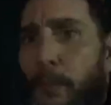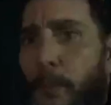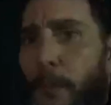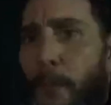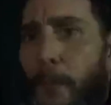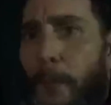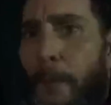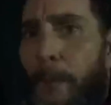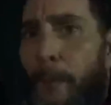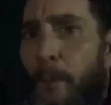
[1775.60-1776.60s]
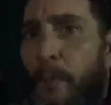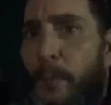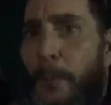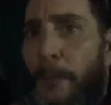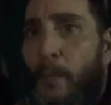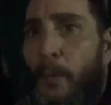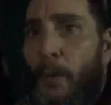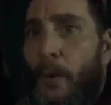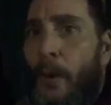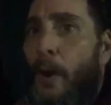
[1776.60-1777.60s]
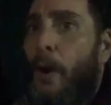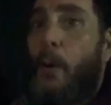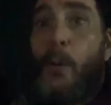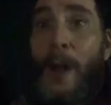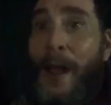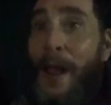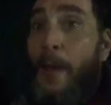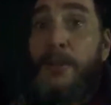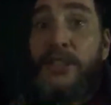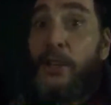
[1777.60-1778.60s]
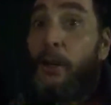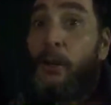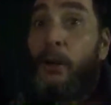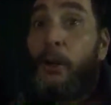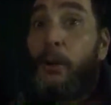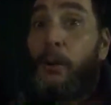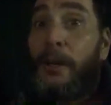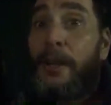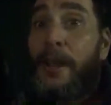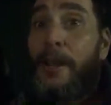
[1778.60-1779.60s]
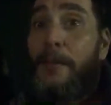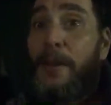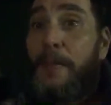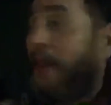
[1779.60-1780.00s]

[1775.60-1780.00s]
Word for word: Mama, you want something to eat? Oh, absolutely, yeah.